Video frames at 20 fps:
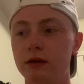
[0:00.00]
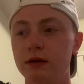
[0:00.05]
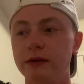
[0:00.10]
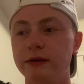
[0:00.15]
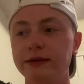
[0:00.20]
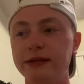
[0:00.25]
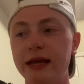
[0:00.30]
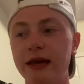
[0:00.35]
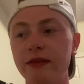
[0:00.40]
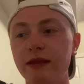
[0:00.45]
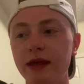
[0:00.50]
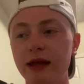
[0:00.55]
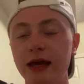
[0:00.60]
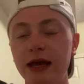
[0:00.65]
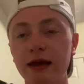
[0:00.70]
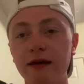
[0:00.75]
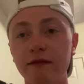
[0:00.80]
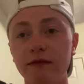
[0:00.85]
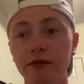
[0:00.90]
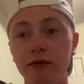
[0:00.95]
Now that I
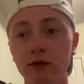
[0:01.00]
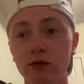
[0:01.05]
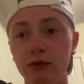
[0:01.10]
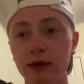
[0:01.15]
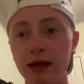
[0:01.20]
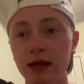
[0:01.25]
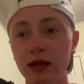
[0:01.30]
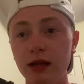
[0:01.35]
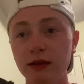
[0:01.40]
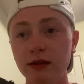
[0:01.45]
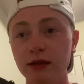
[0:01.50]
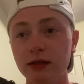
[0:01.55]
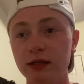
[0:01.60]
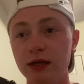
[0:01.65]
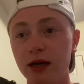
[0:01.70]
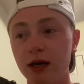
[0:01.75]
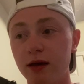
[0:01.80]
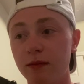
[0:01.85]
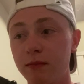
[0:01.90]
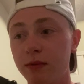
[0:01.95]
have the red at the
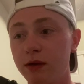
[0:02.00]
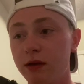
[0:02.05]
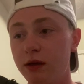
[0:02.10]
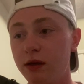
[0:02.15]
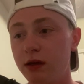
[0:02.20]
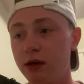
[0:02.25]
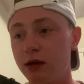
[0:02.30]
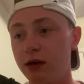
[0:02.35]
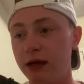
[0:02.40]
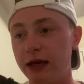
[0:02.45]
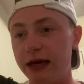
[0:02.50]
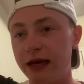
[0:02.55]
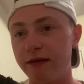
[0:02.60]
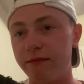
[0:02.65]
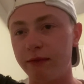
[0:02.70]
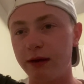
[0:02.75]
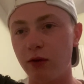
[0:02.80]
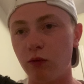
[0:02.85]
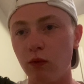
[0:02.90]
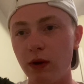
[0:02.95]
top, I have
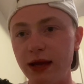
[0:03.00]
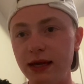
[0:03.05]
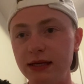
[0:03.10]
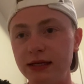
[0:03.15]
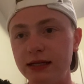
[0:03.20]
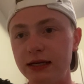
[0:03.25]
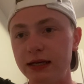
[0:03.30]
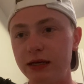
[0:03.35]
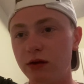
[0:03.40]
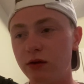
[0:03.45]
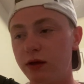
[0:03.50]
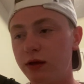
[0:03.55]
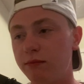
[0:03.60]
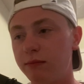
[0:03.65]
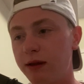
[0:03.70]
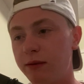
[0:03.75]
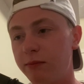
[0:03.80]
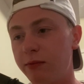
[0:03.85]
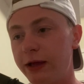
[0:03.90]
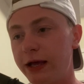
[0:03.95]
my white tail and
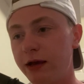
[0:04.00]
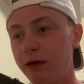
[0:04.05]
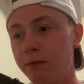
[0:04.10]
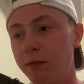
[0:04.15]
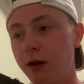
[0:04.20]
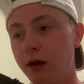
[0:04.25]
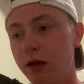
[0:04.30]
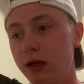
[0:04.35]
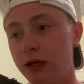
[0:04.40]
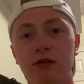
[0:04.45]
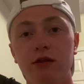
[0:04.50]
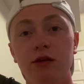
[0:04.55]
my black body.